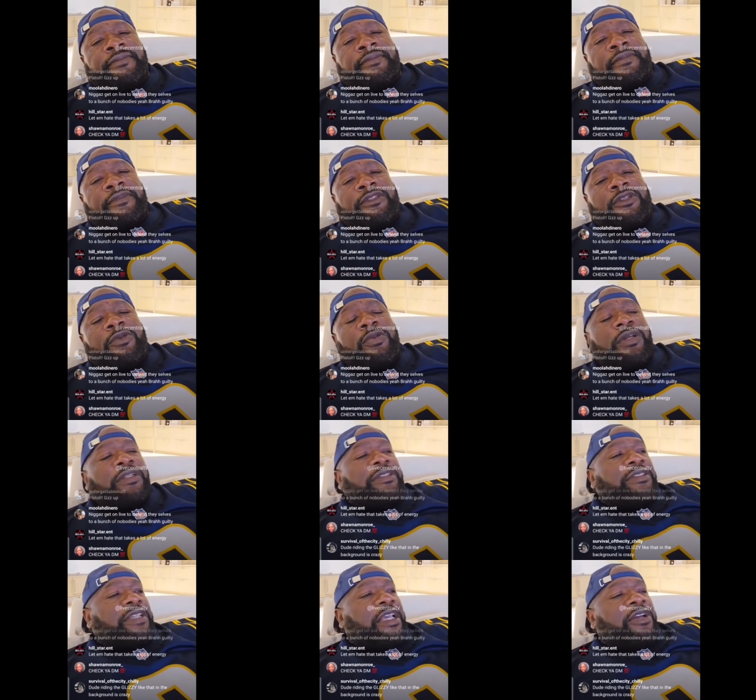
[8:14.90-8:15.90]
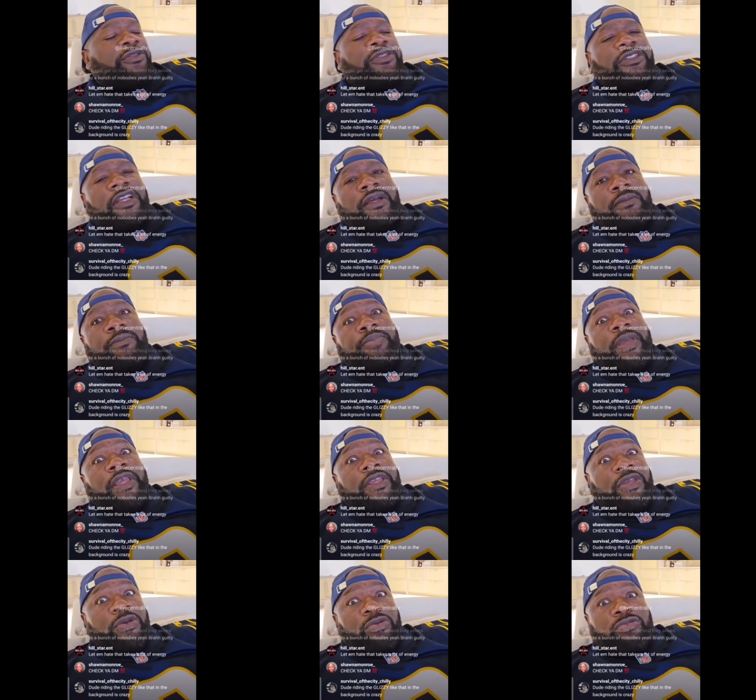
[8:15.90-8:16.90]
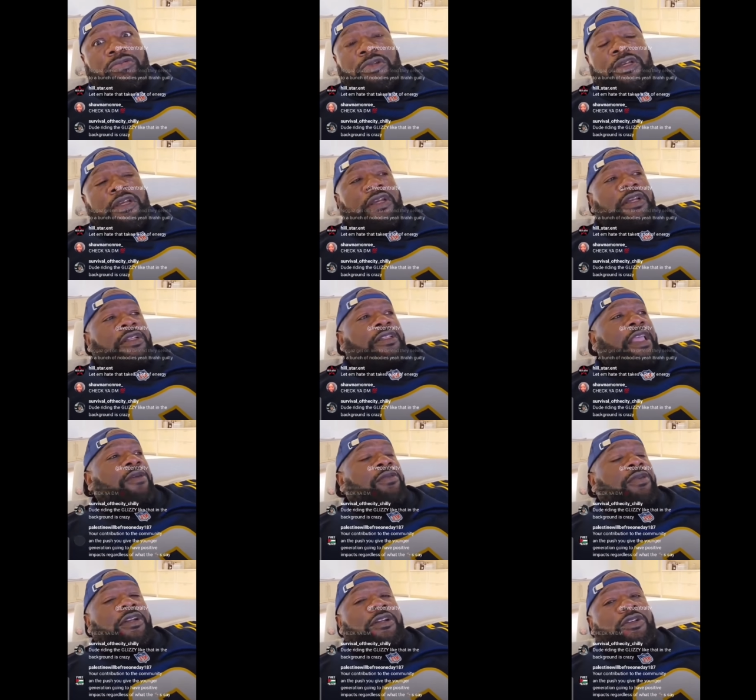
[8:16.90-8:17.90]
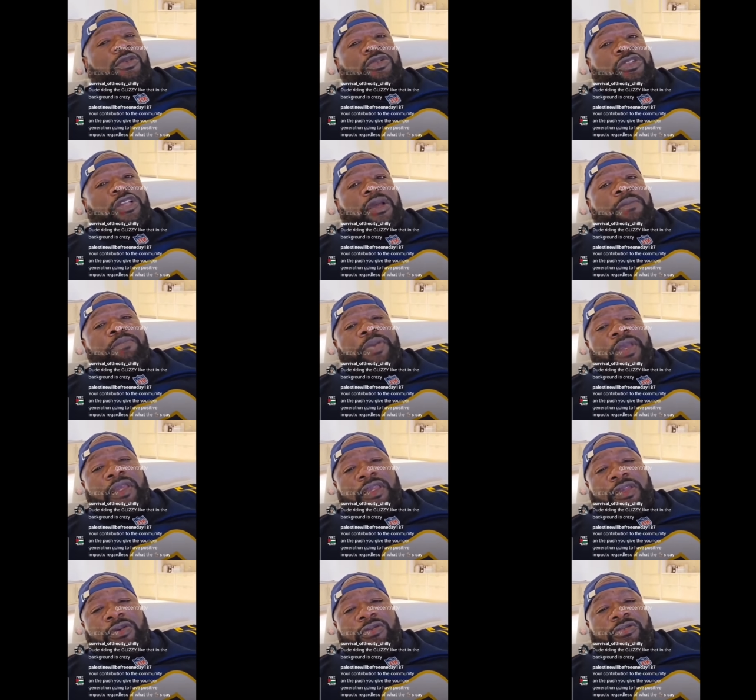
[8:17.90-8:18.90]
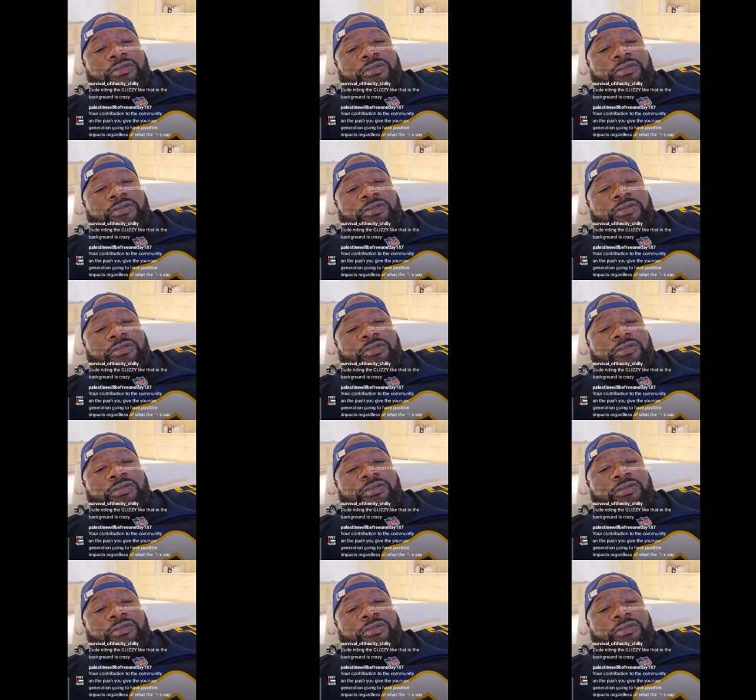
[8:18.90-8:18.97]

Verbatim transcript: You wanna sell some Big U. They wanna do some Big U.